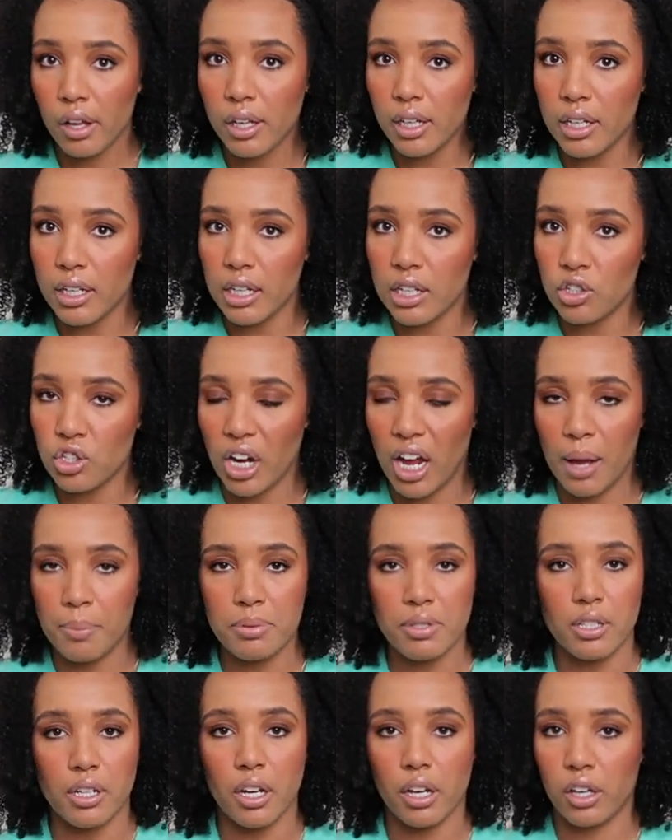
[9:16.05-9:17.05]
You need
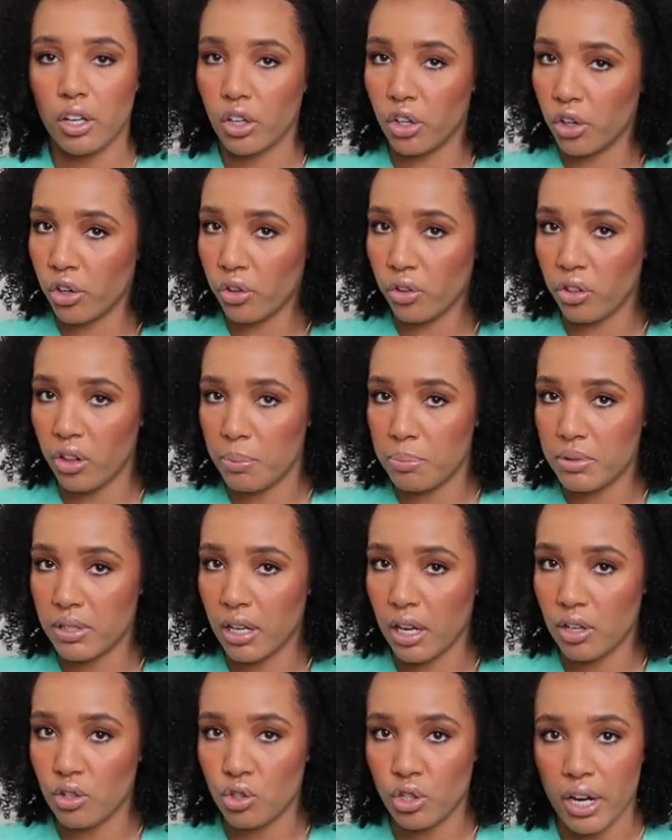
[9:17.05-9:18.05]
chapstick, your lips
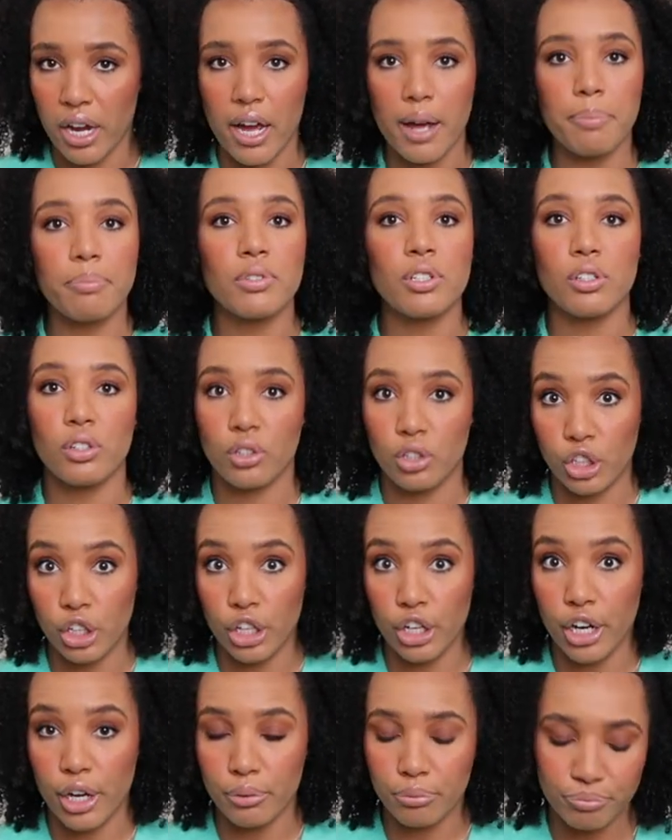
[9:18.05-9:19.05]
get chapped,
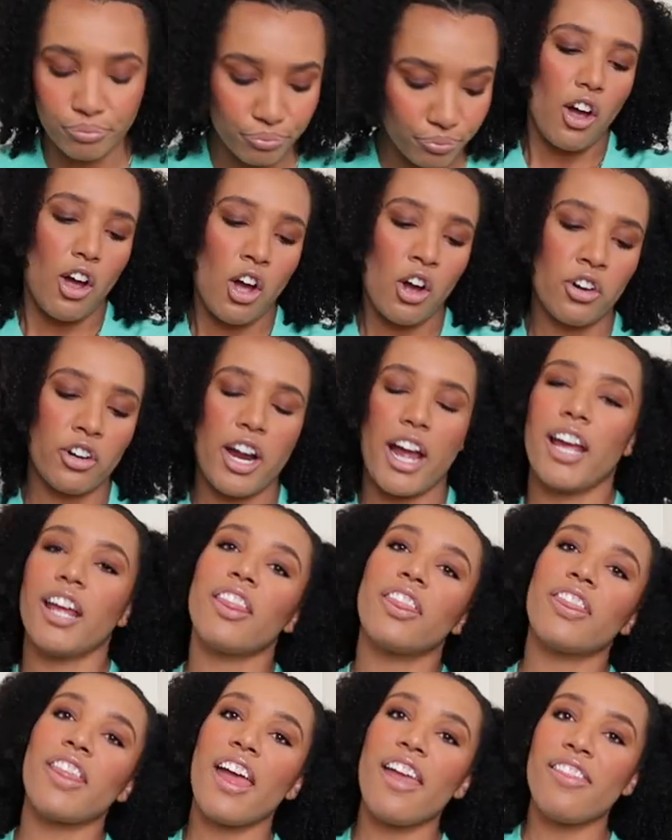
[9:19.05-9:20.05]
you know. All right,
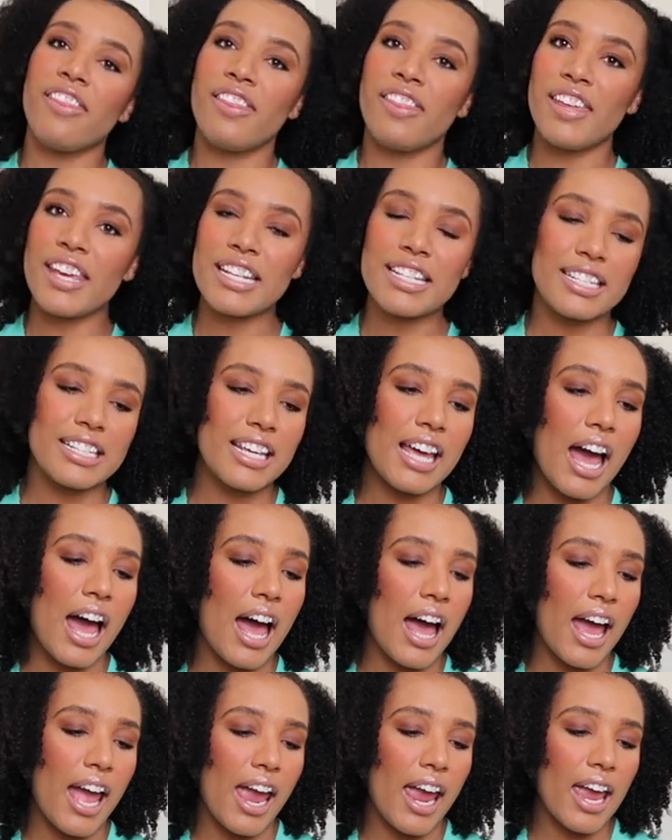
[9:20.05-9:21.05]
then this
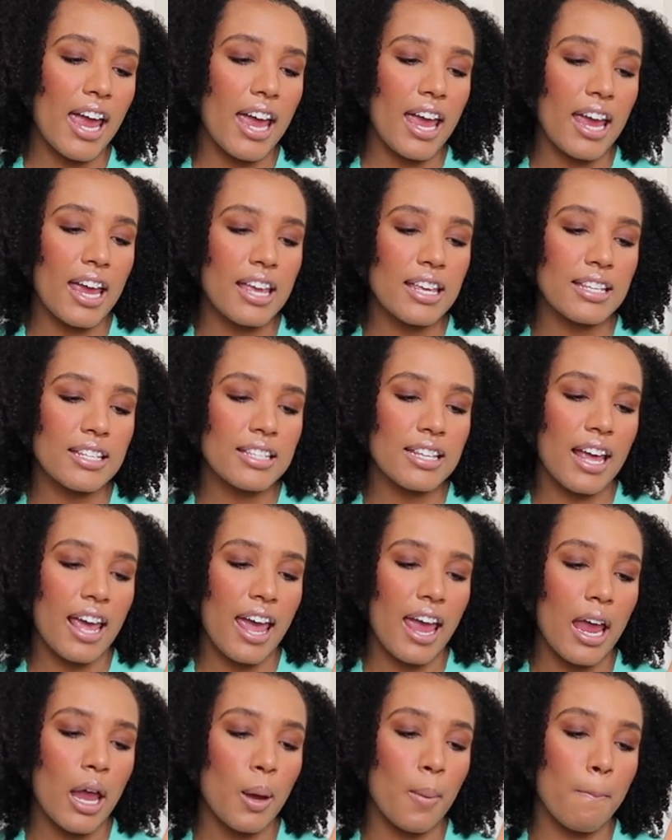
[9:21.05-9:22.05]
guy is
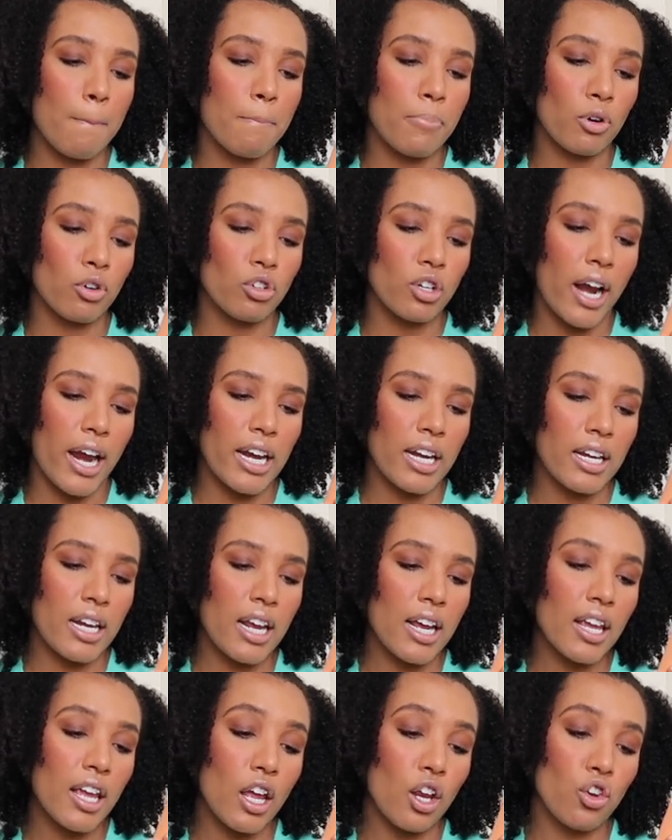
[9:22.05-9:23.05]
a
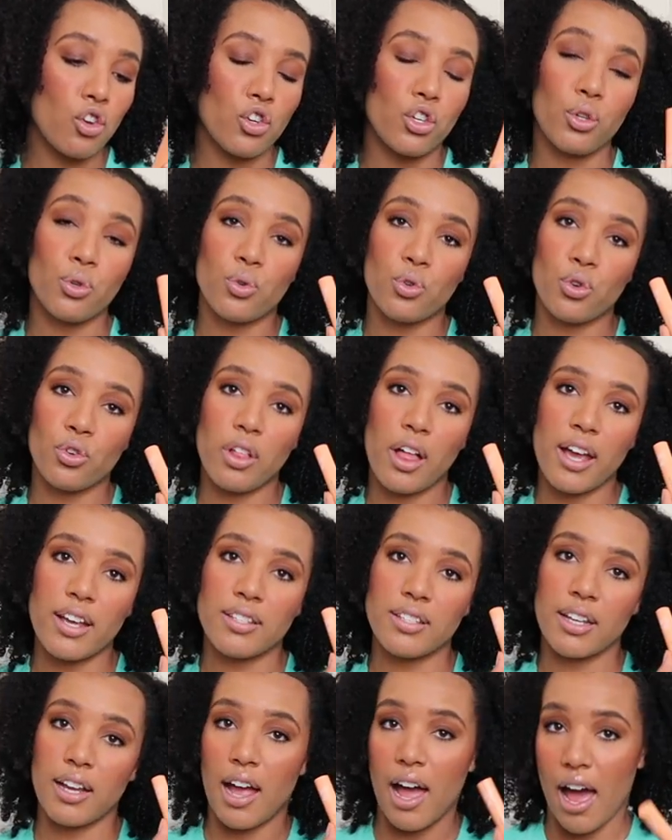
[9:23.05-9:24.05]
brightening and
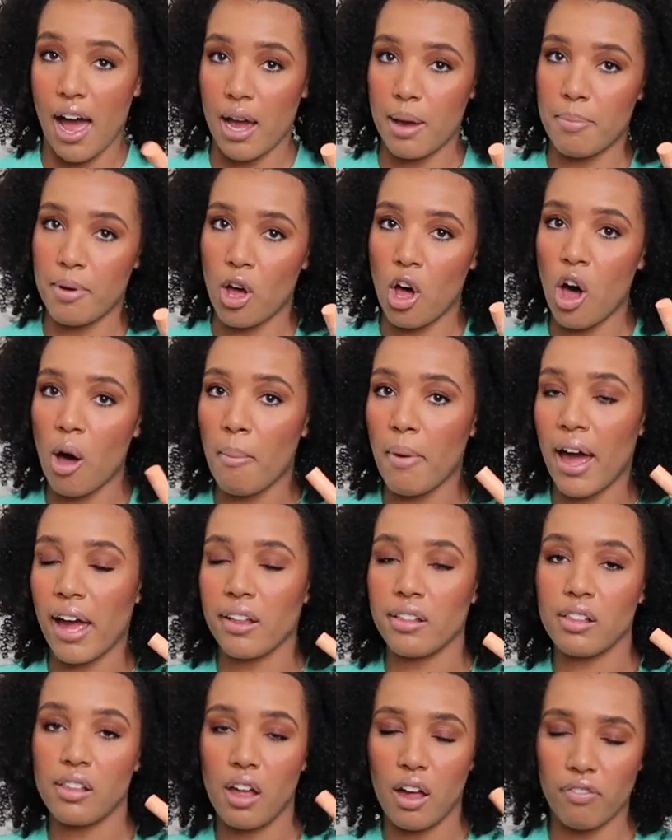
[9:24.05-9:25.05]
neutralizing eye balm.
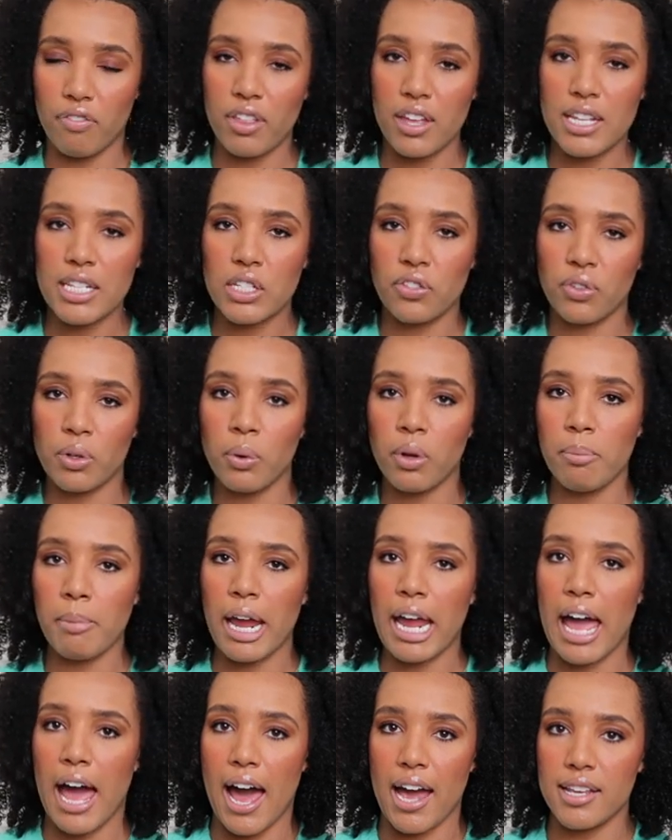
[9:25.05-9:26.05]
I love this for when
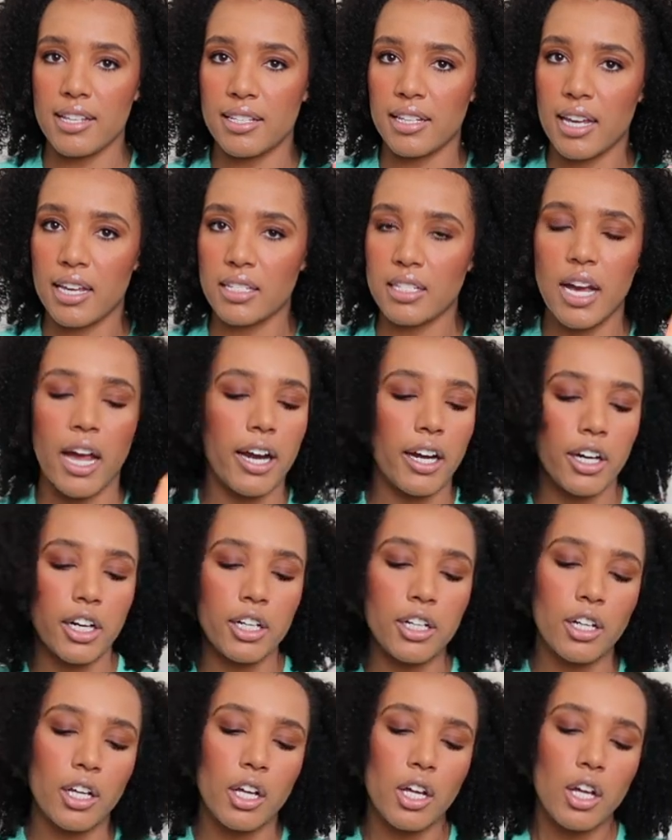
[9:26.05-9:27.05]
my eyes get
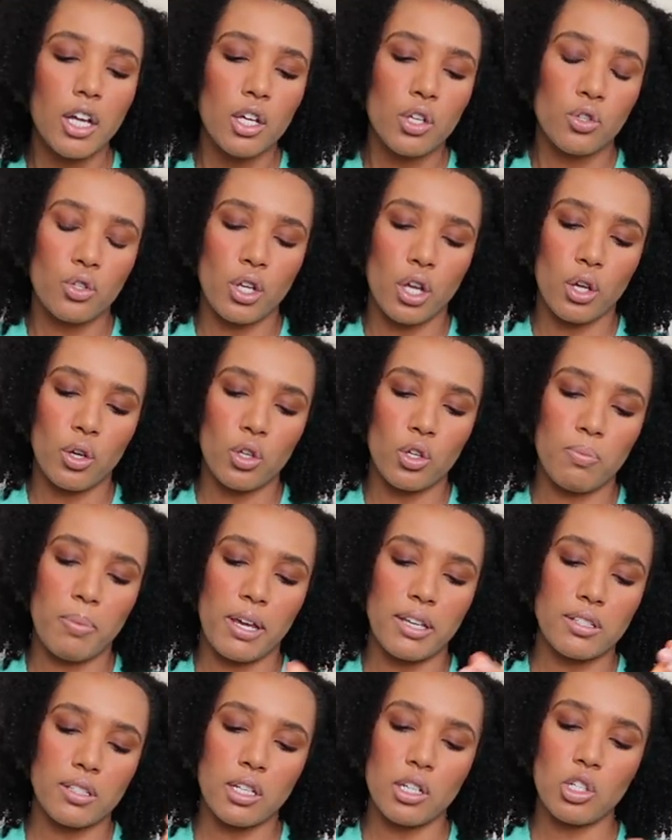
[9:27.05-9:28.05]
tired. So you
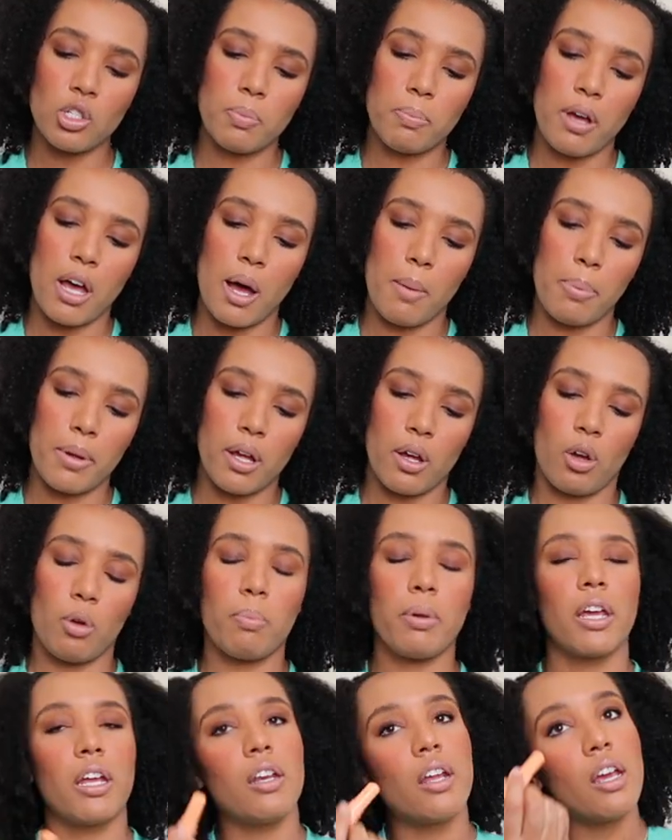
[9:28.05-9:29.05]
basically just pop it
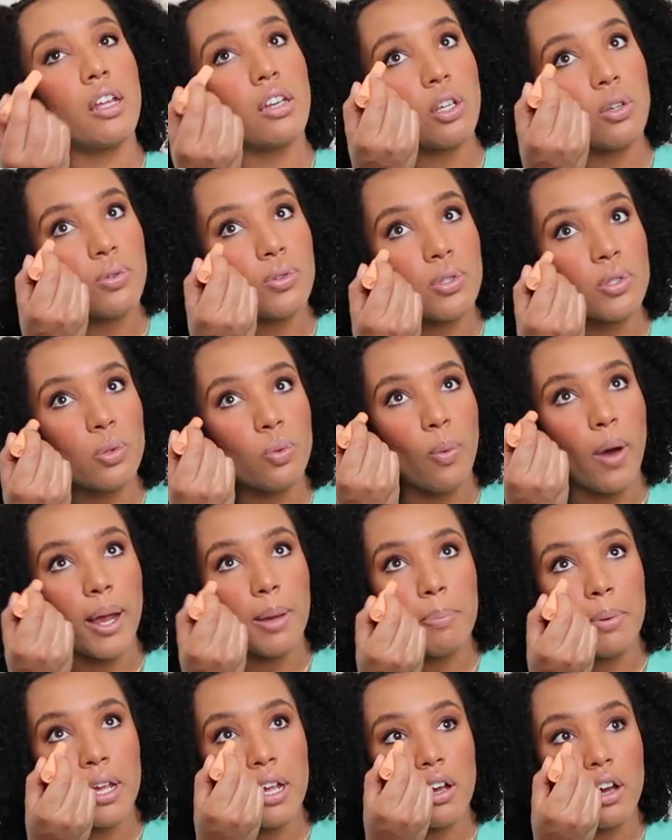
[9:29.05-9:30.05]
open and you
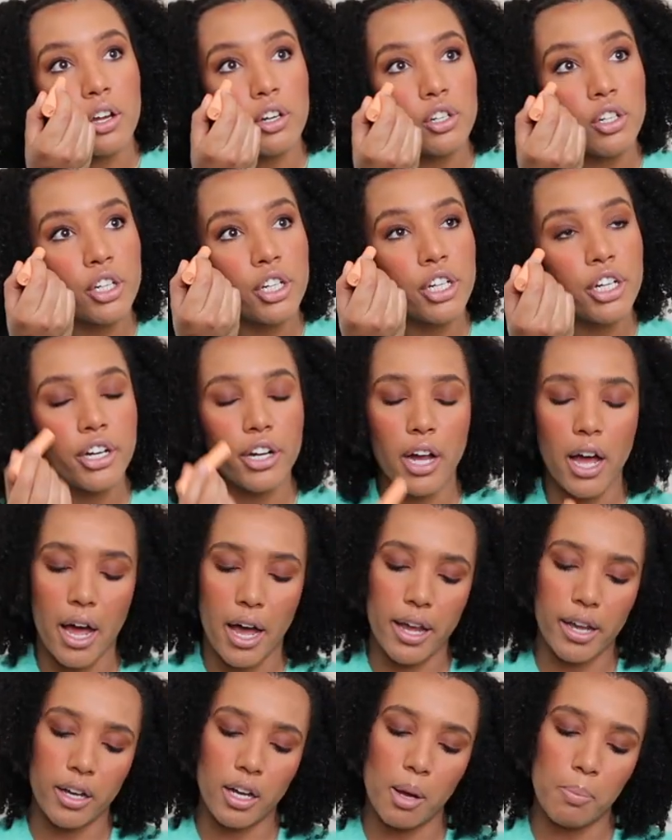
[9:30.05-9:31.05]
swipe it under your
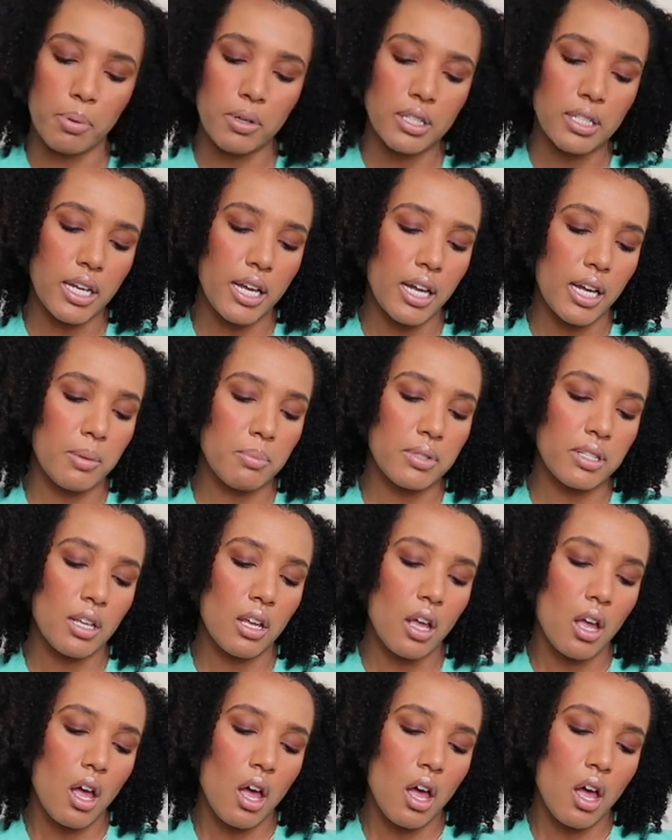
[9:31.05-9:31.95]
eye a couple times,